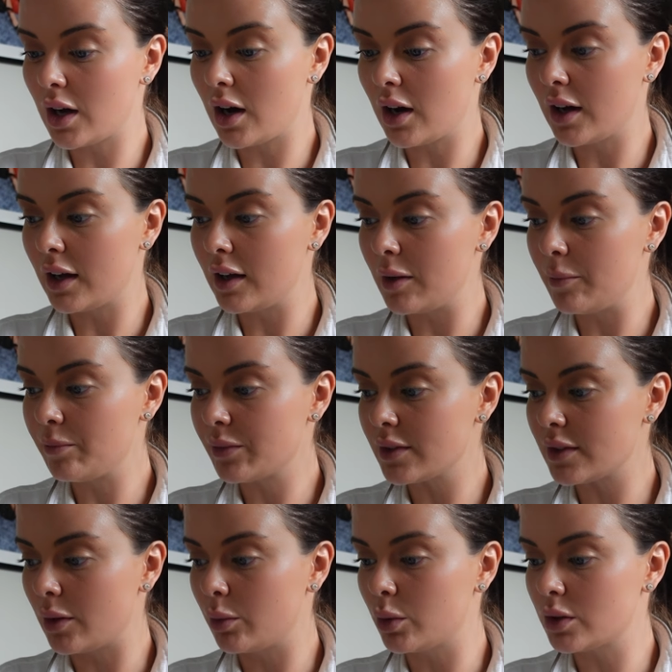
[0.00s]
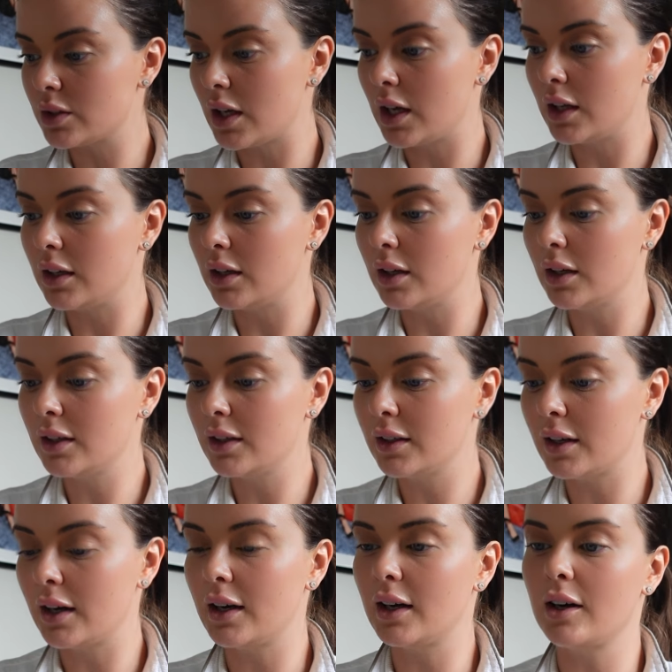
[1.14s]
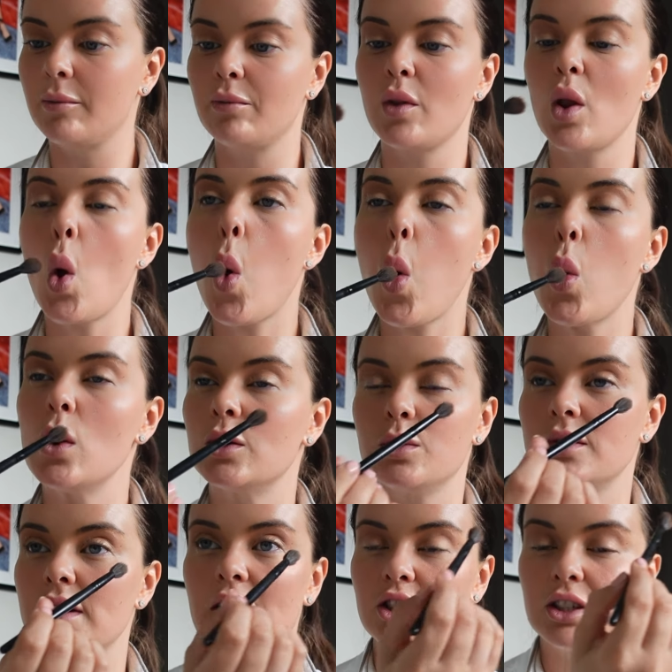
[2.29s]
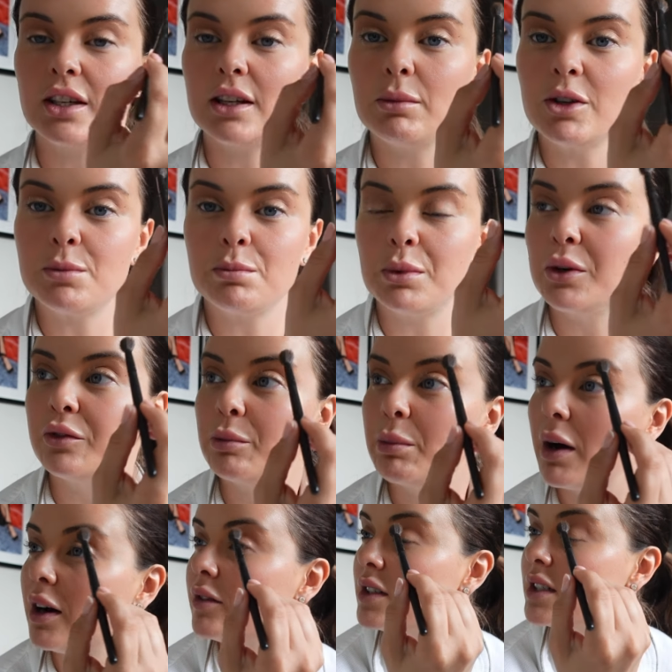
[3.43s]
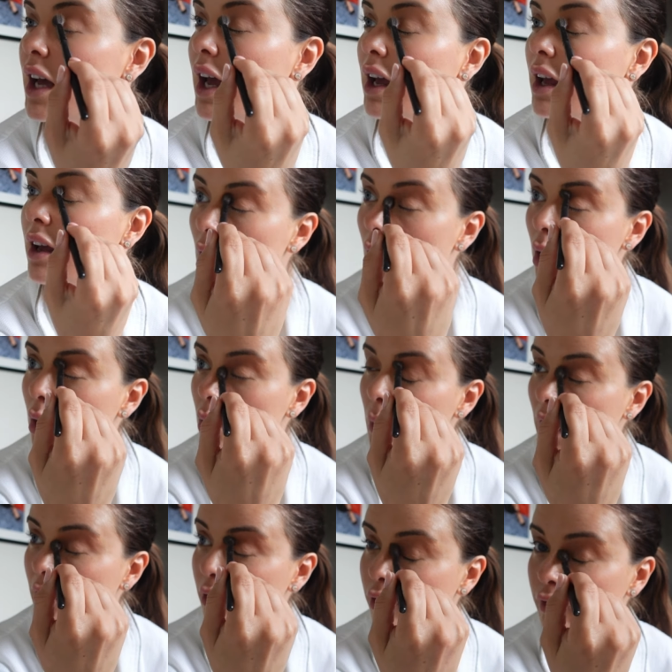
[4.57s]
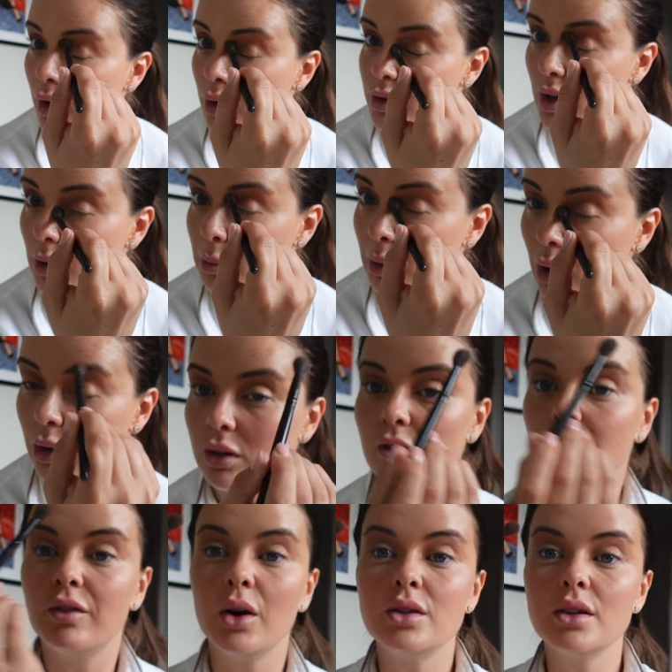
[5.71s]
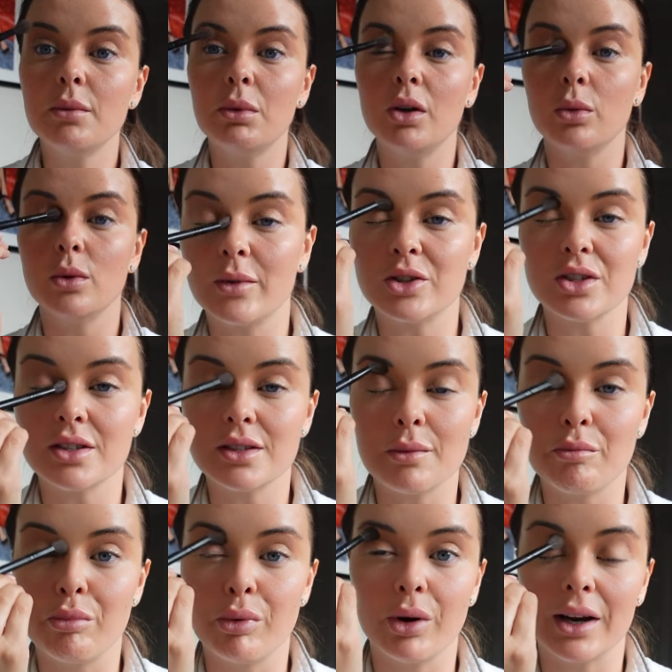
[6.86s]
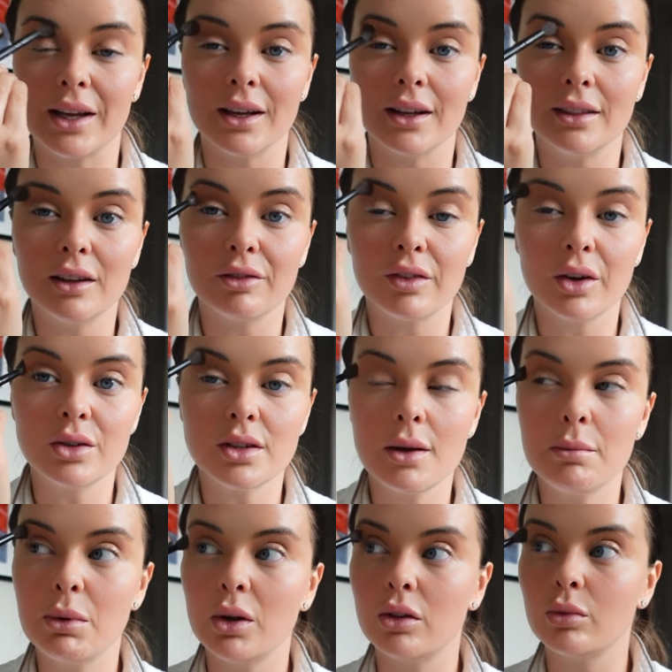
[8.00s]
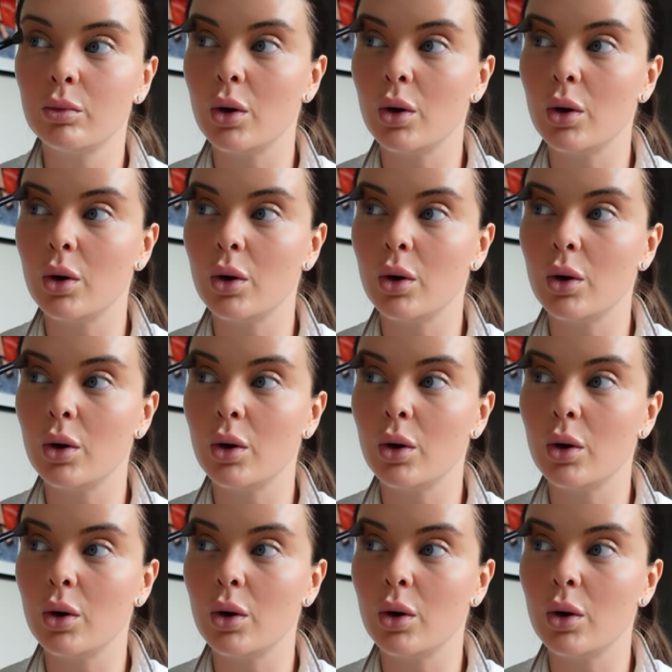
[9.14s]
guy as I walked in, which was actually the most beautiful part of the day. Oh, we had a photo booth. The photo booth was just brilliant. The photo booth